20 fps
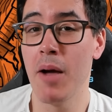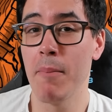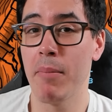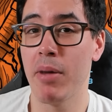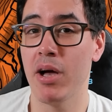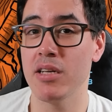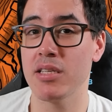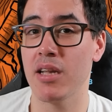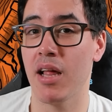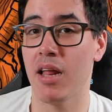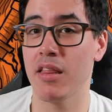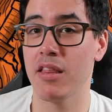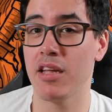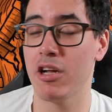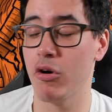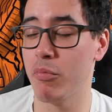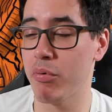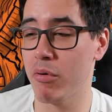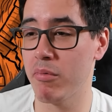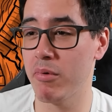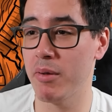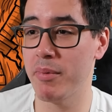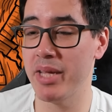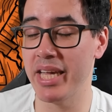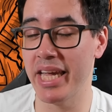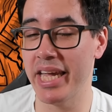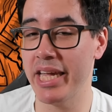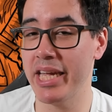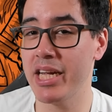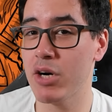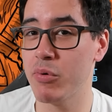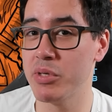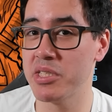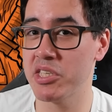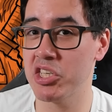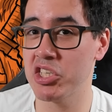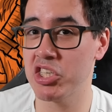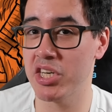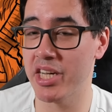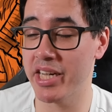Personally, I think it'll probably be
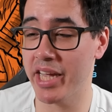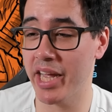Inquisition and